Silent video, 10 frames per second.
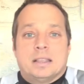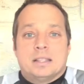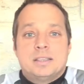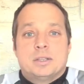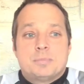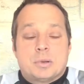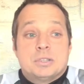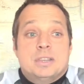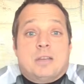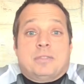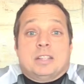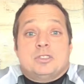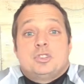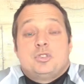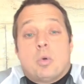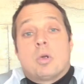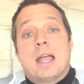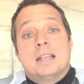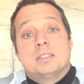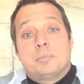to that salesperson. Now, if that store
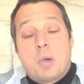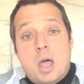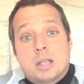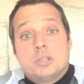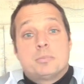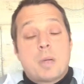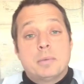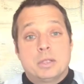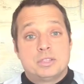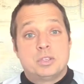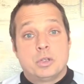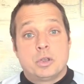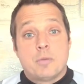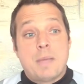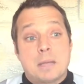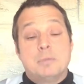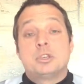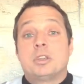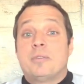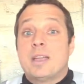has the product, you're probably still gonna go back, but
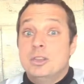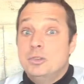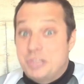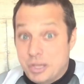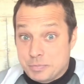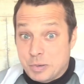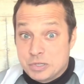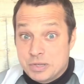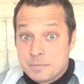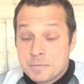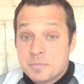you're gonna find a new salesperson.